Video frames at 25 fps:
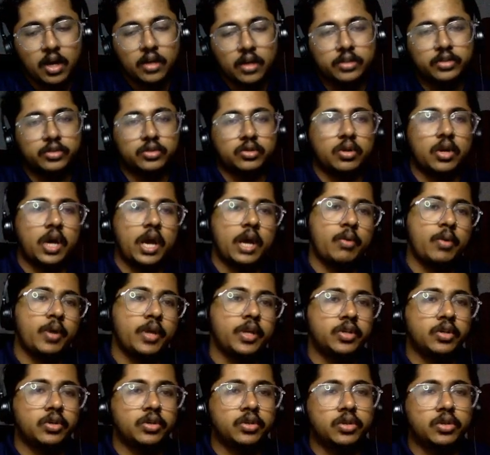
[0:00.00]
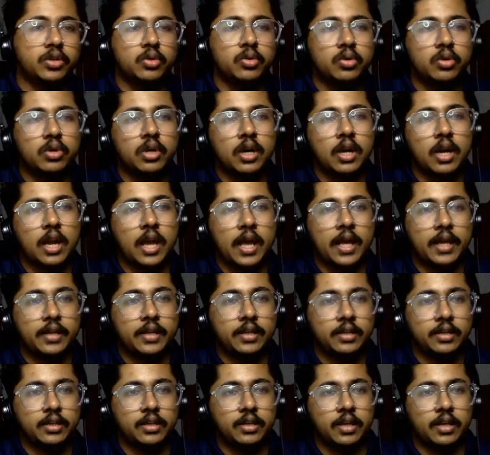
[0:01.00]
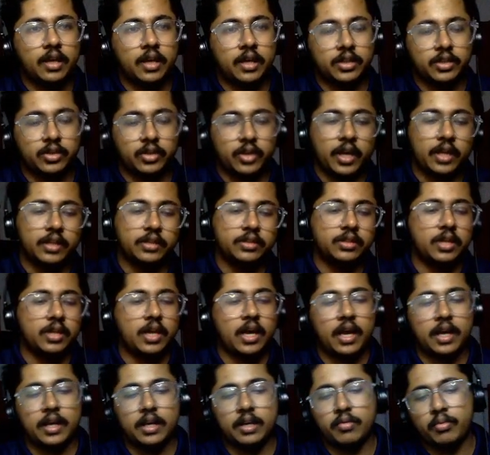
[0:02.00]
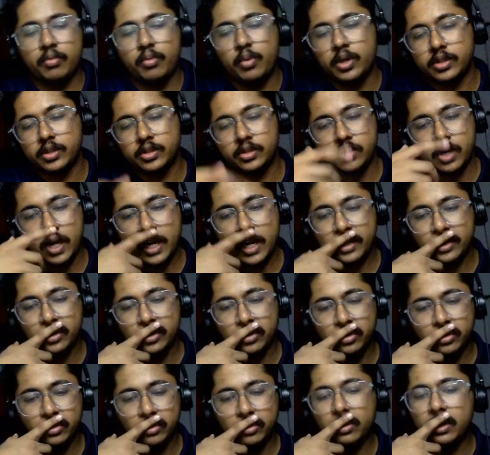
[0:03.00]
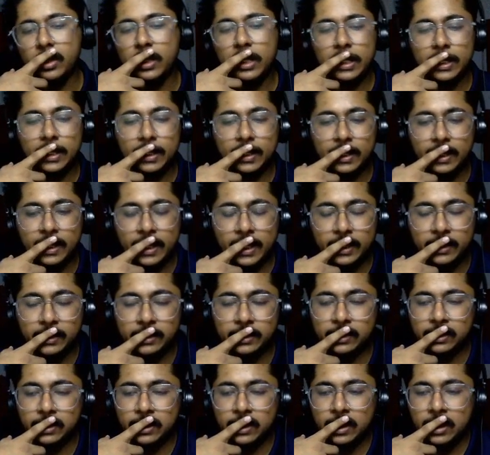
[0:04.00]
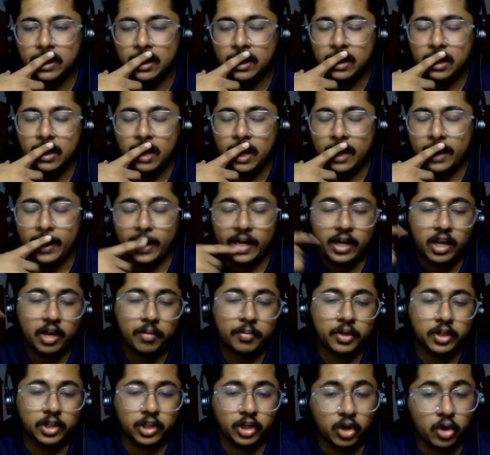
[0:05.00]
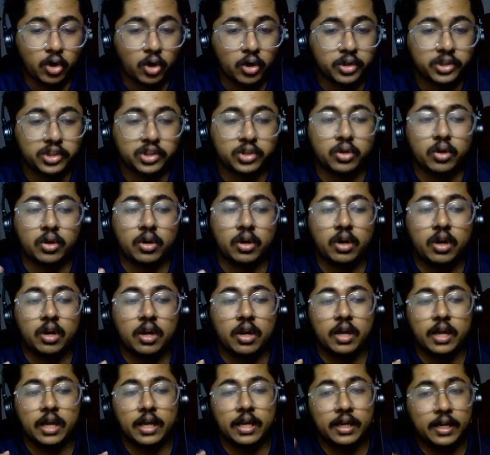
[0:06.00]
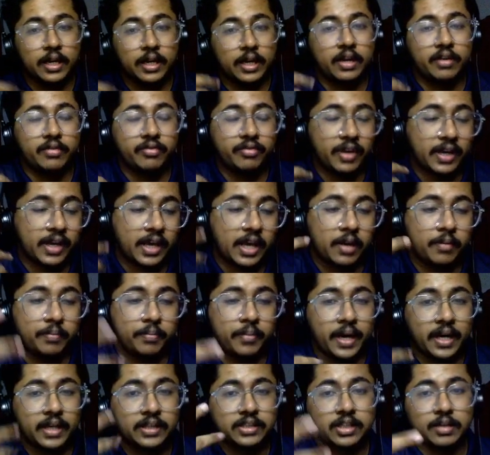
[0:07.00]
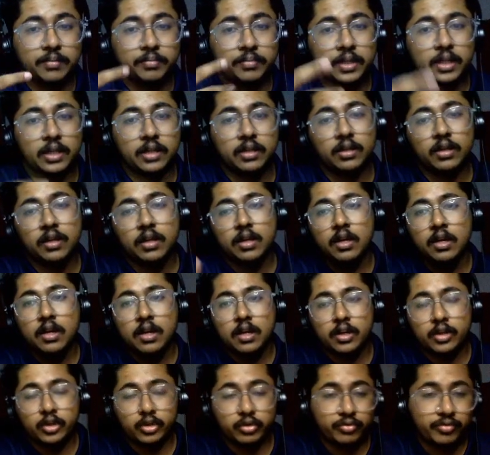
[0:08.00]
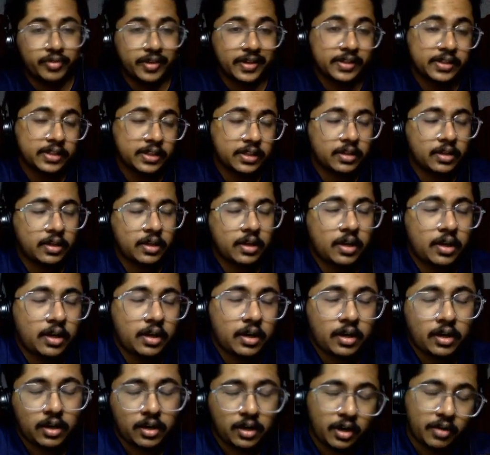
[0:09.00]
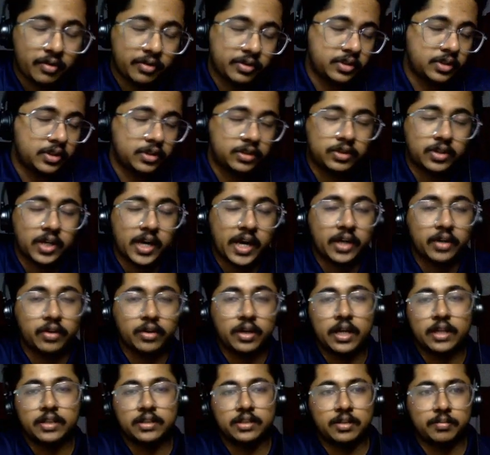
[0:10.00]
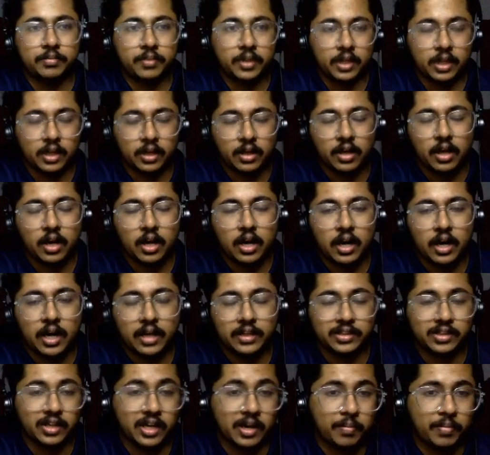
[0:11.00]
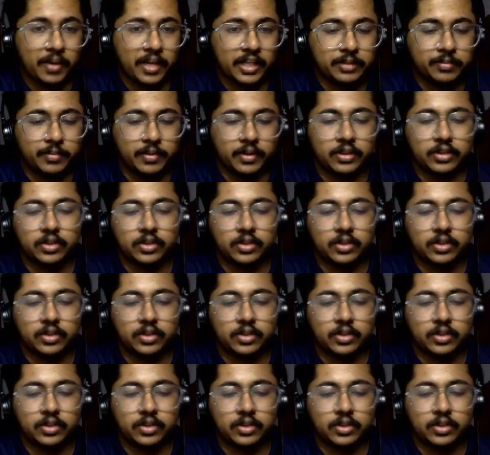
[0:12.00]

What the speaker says: So I went on to Google, and as you can see, I was trying to get an idea about the cost, or indeed if I can buy something to fix it. I was just trying to get something as a replacement.